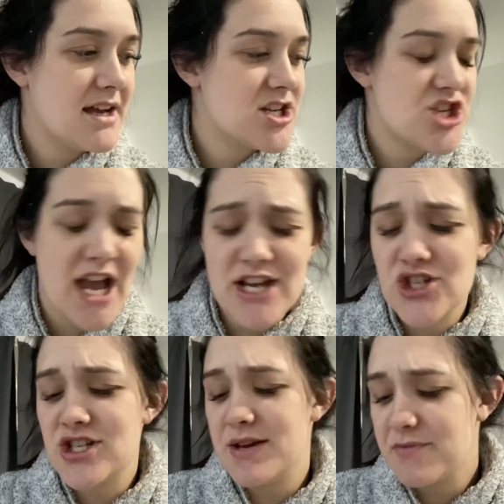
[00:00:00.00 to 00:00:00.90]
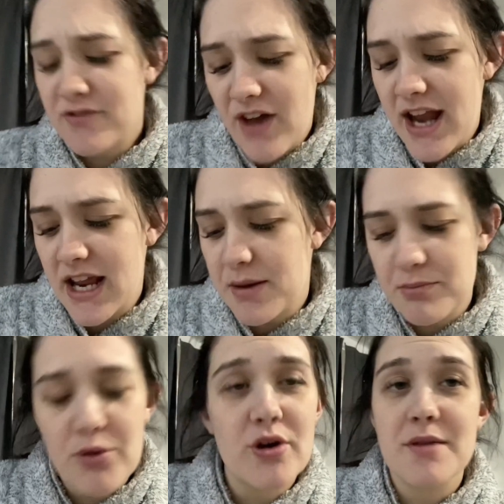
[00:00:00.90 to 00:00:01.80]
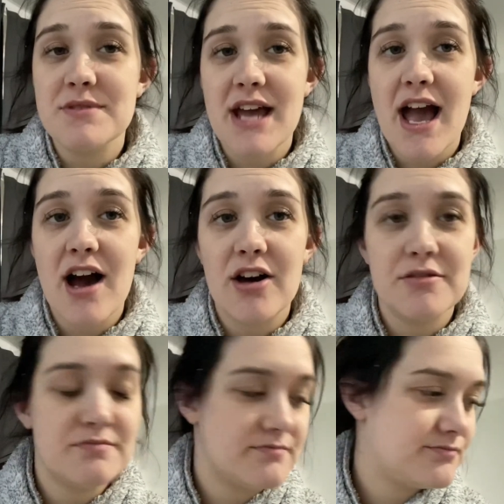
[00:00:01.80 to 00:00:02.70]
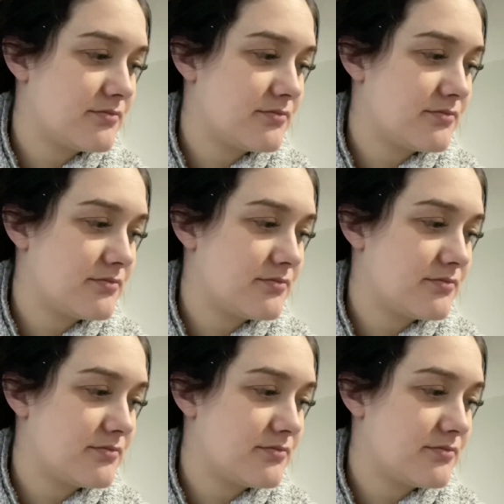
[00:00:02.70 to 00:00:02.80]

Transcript: Changed him, fed him, put him down.